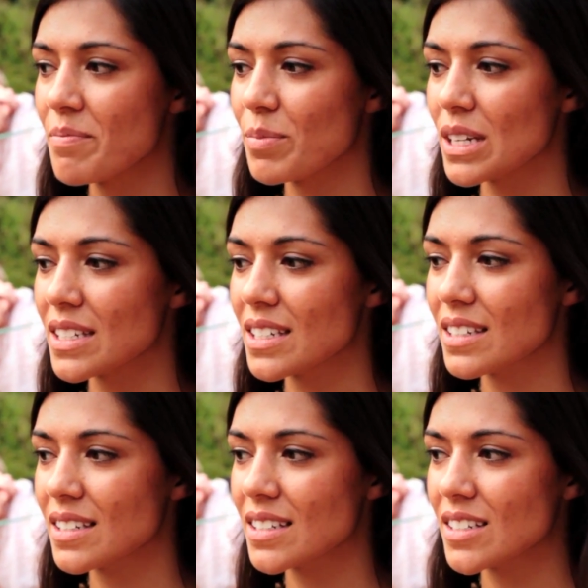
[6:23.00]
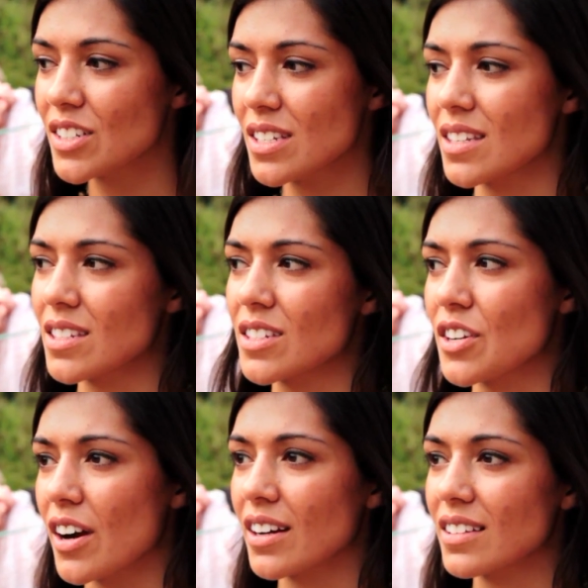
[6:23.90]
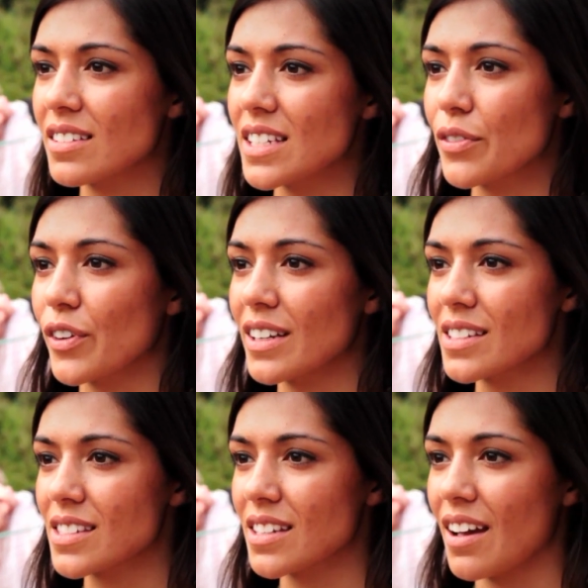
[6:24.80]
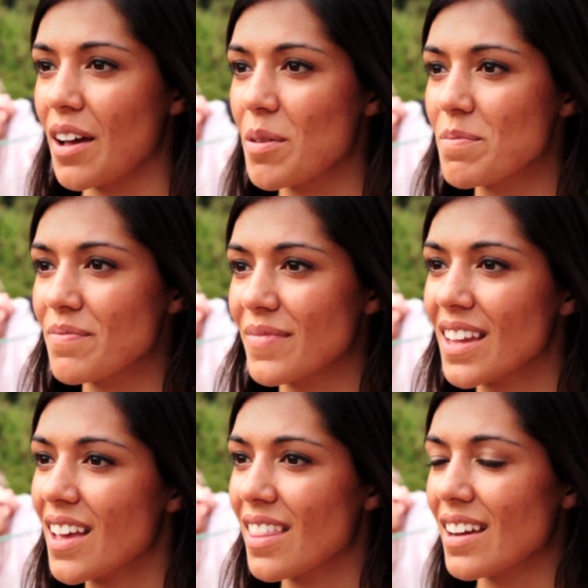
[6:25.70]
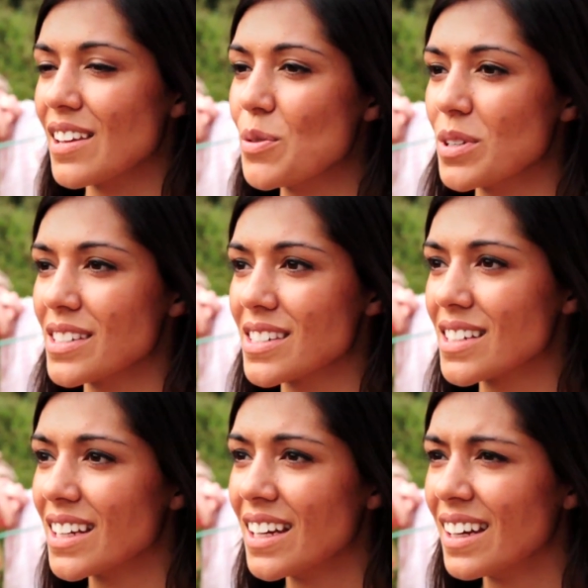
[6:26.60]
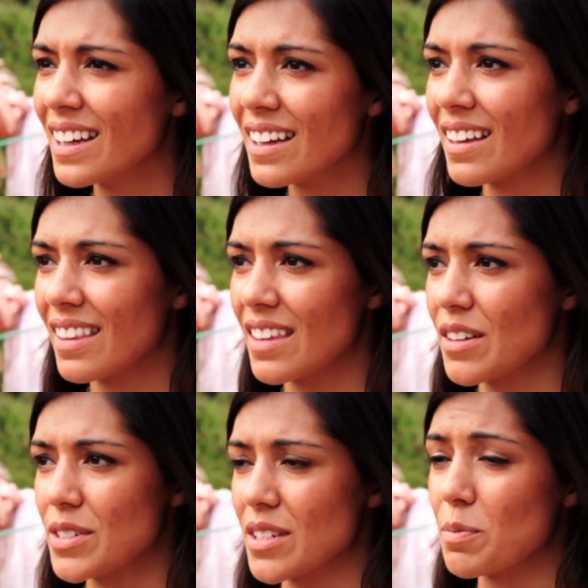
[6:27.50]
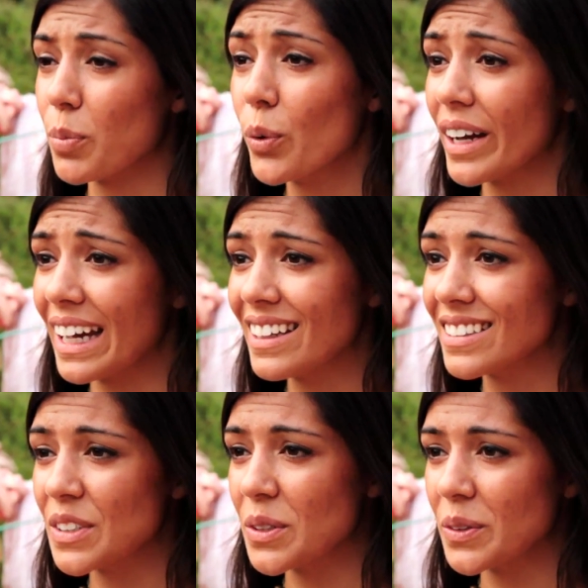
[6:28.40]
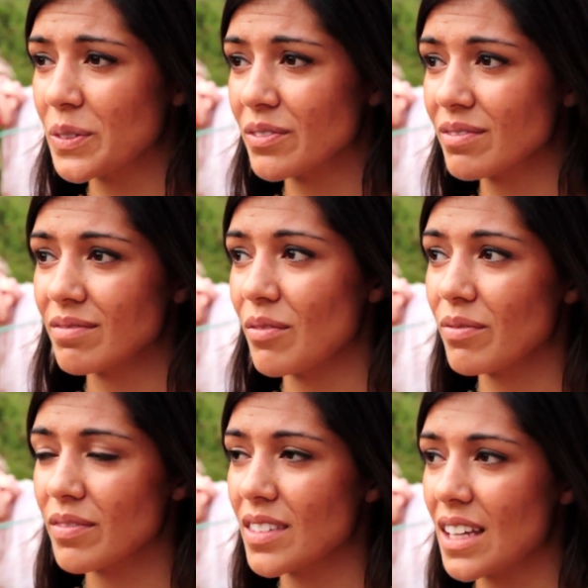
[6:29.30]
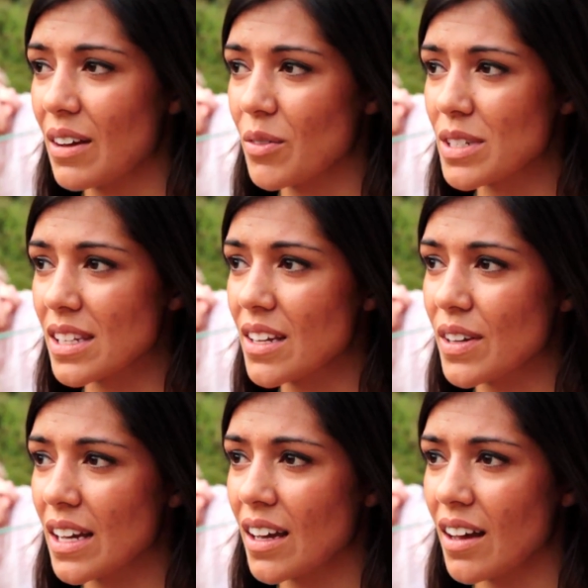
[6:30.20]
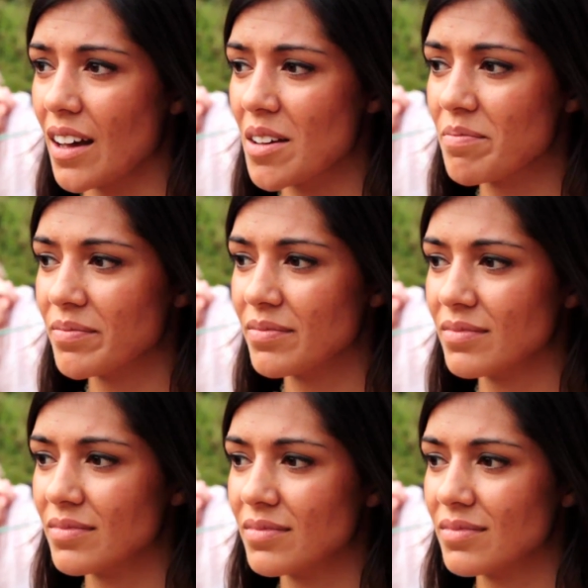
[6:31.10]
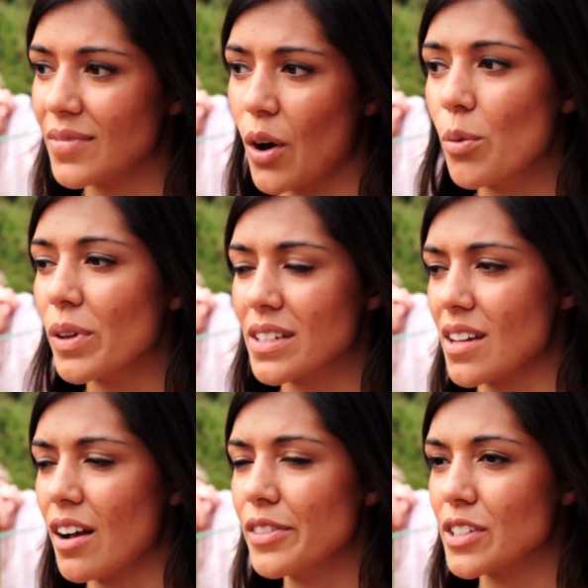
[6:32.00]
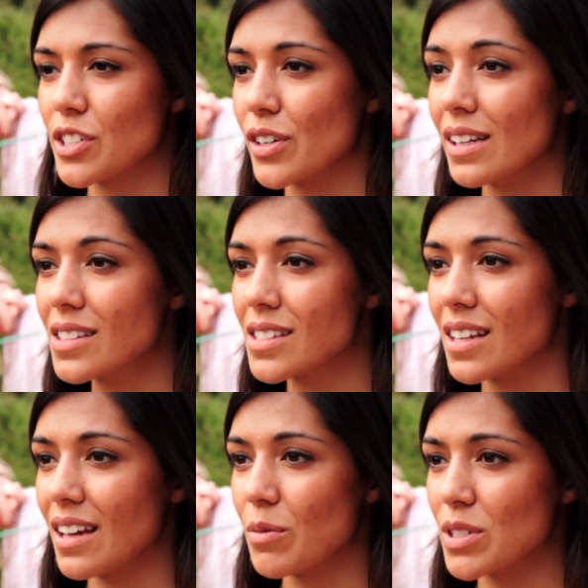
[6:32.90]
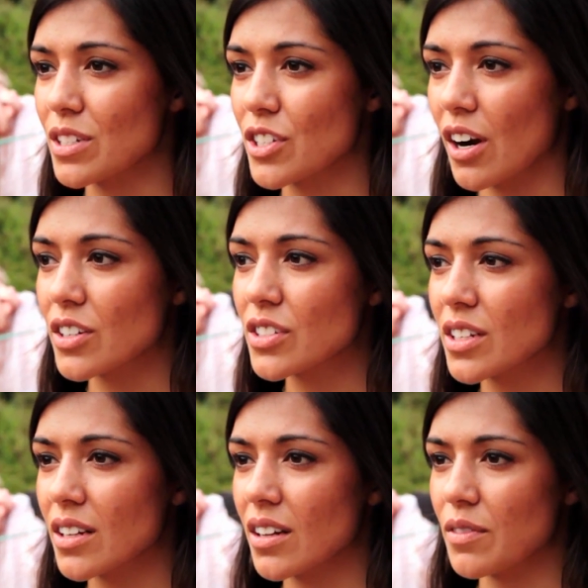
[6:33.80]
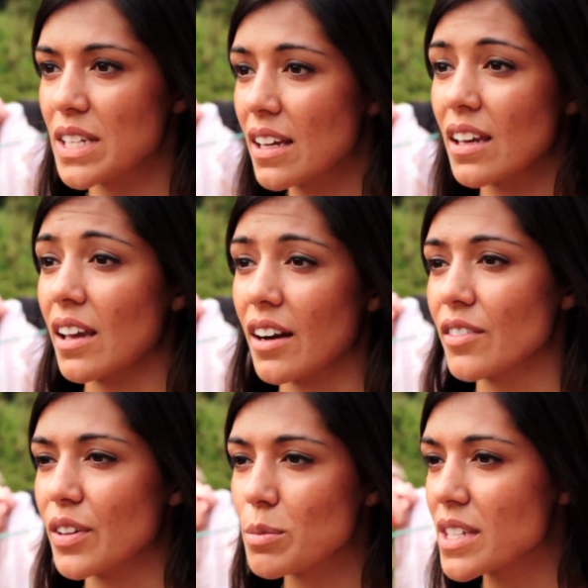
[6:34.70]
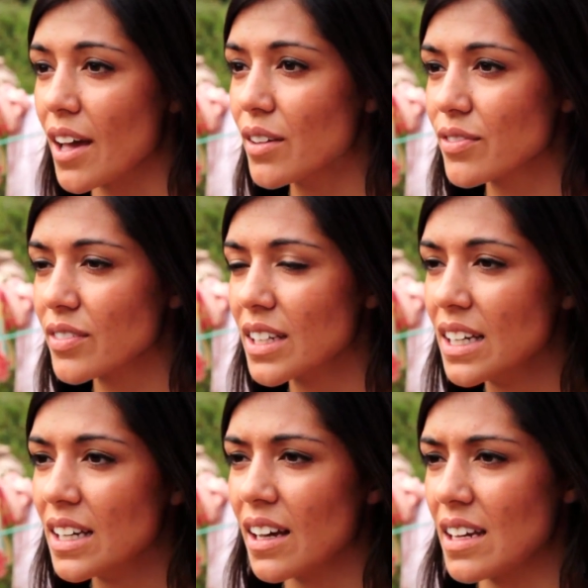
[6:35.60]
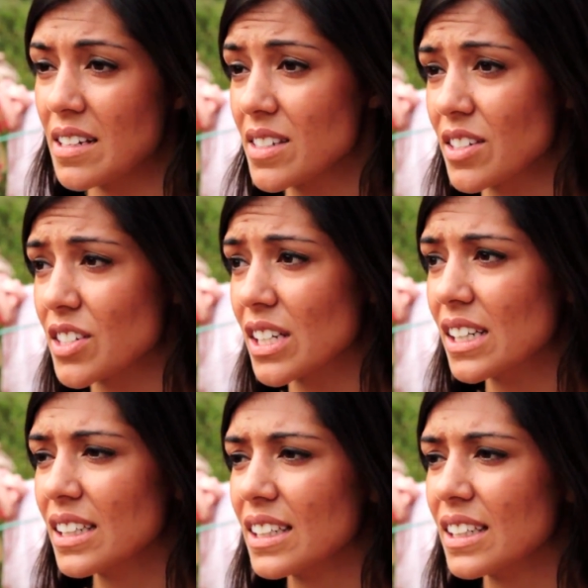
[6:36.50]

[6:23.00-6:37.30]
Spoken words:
but just the stark difference that there was this boy who was living homeless on the streets and was in charge of taking care of himself and his sister.